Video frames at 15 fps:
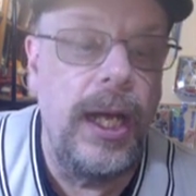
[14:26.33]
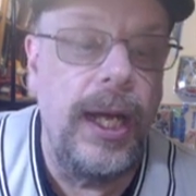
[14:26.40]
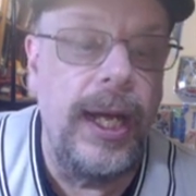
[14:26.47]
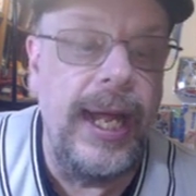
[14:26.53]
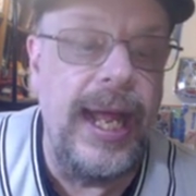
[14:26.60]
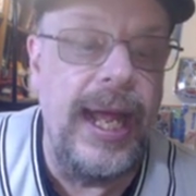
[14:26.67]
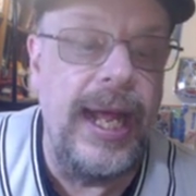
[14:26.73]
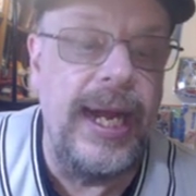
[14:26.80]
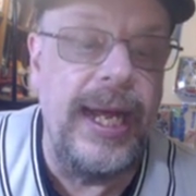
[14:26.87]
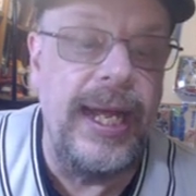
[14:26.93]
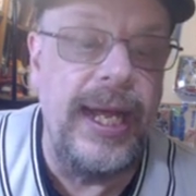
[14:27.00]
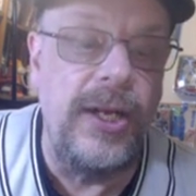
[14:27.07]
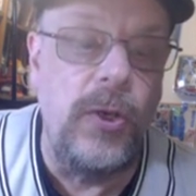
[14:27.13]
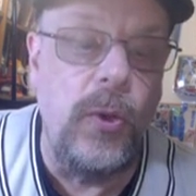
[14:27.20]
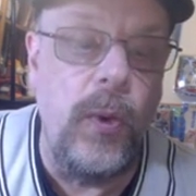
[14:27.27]
And I
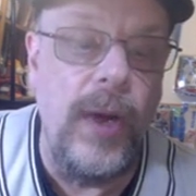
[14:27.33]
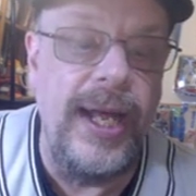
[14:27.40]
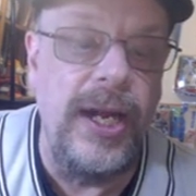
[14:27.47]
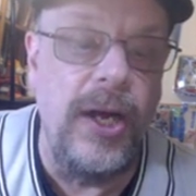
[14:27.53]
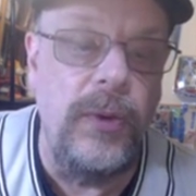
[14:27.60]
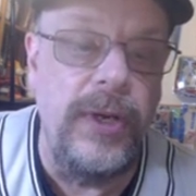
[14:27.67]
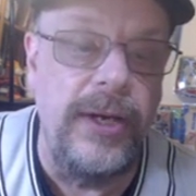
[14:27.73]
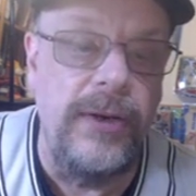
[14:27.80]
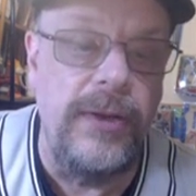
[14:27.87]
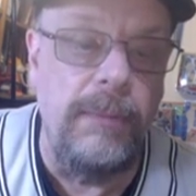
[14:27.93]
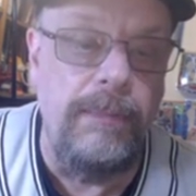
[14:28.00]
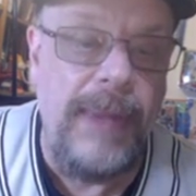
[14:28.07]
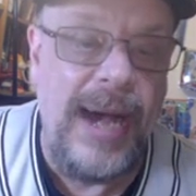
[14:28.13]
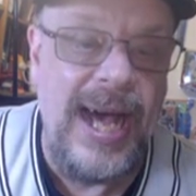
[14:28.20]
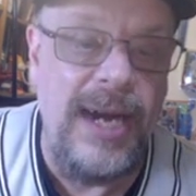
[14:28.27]
had Cueto near the
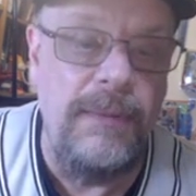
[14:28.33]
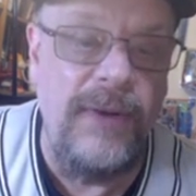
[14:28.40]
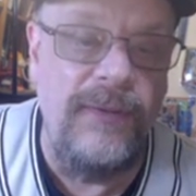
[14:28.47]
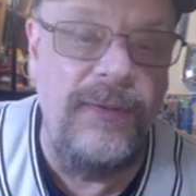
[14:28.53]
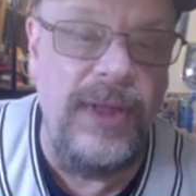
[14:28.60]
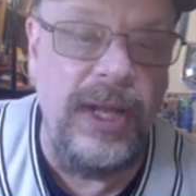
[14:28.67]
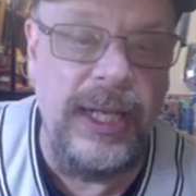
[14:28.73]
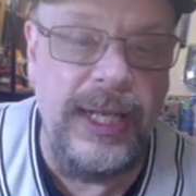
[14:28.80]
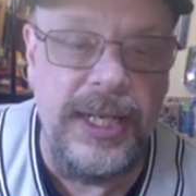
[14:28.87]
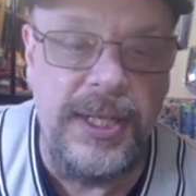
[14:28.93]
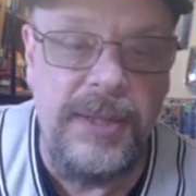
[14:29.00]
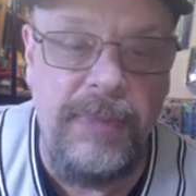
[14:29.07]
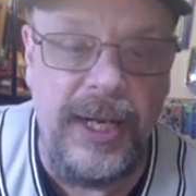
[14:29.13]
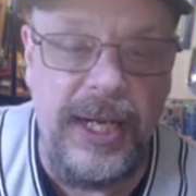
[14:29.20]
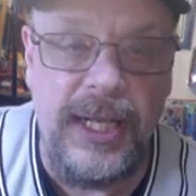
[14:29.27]
bottom of the
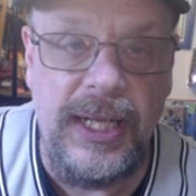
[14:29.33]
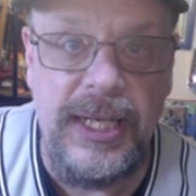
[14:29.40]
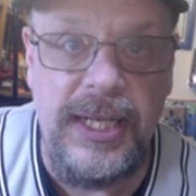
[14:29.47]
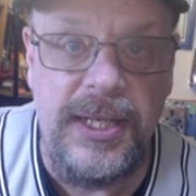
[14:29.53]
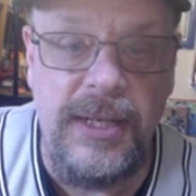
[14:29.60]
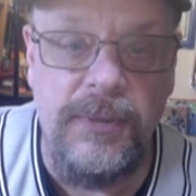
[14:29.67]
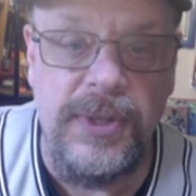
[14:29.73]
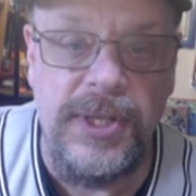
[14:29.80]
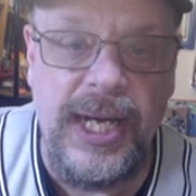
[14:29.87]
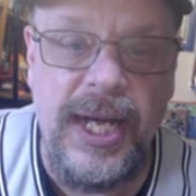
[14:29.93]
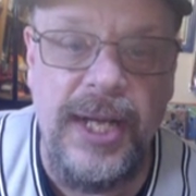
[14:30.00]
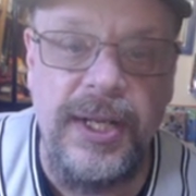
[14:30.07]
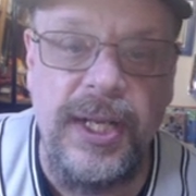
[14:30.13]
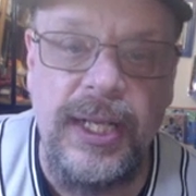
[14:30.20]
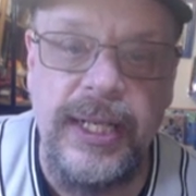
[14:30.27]
list, but at least he was
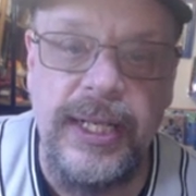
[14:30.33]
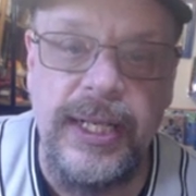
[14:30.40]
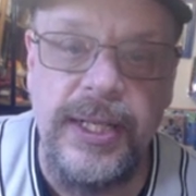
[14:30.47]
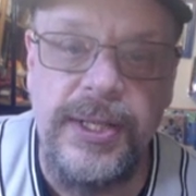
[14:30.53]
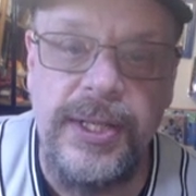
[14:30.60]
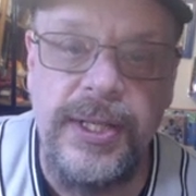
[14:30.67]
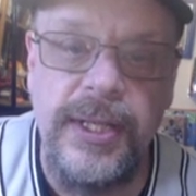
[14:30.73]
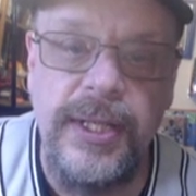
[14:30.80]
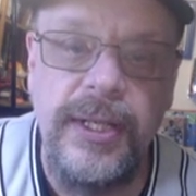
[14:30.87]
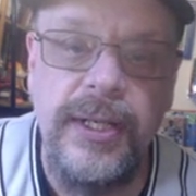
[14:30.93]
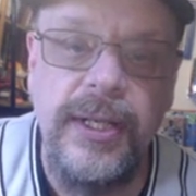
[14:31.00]
on the list.